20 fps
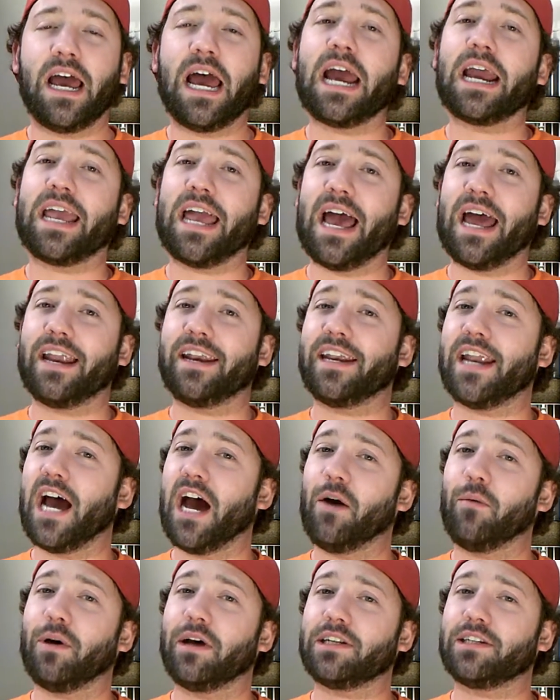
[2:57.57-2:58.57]
Again,
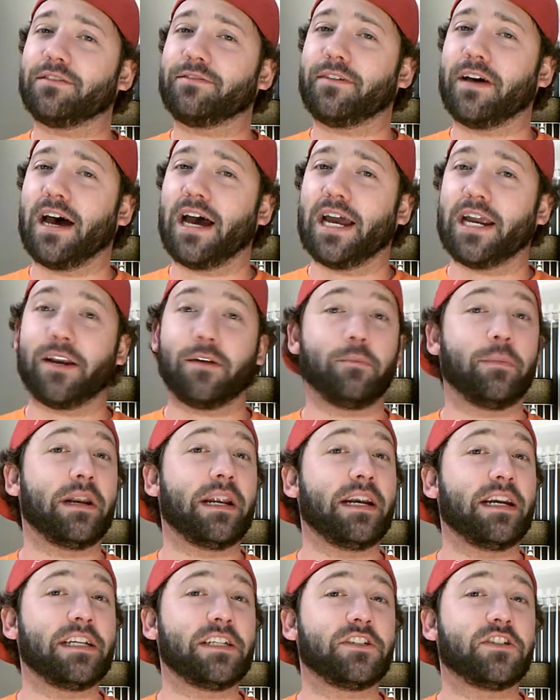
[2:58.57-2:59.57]
not well defined, but
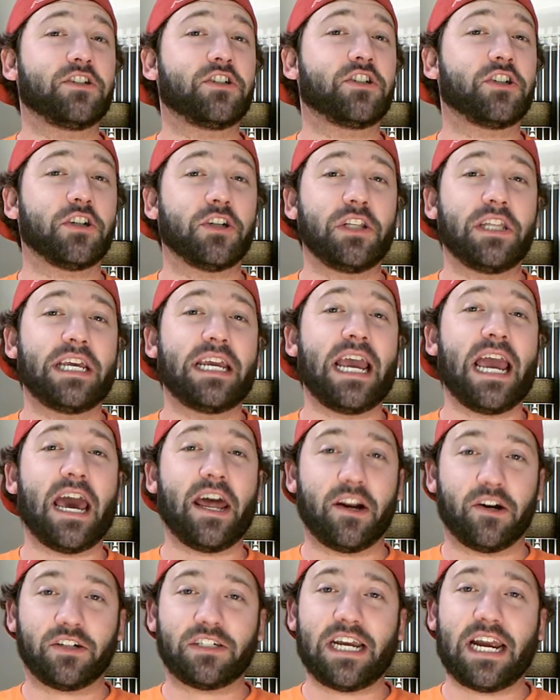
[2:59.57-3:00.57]
it is surely
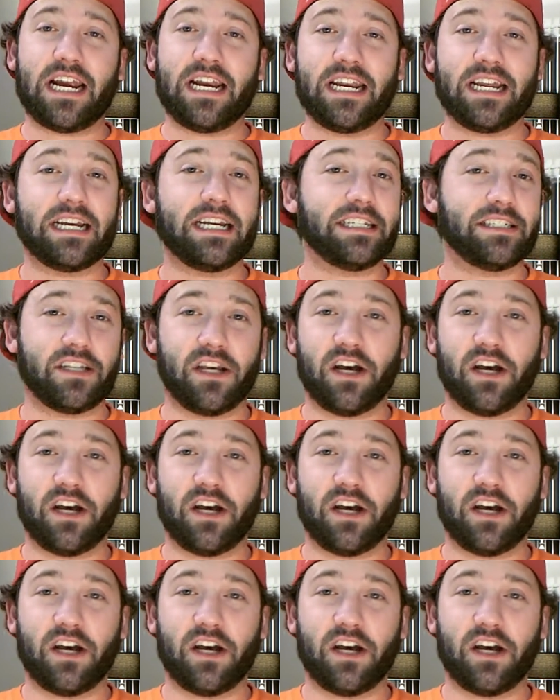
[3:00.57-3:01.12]
entertaining as